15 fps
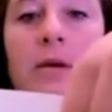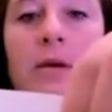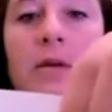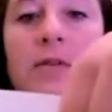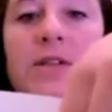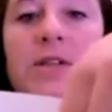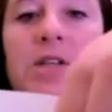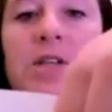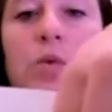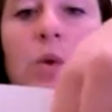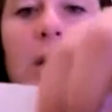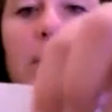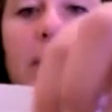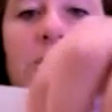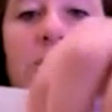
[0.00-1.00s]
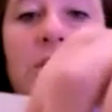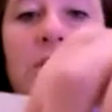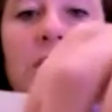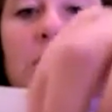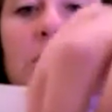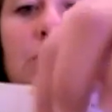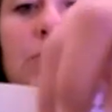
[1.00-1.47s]
This is where I'm actually going
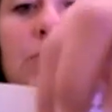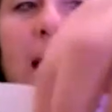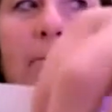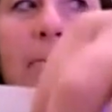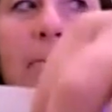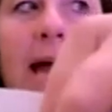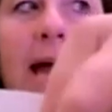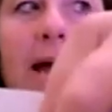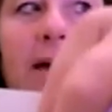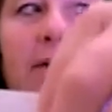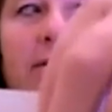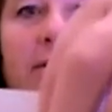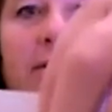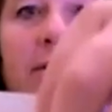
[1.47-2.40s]
to do my math.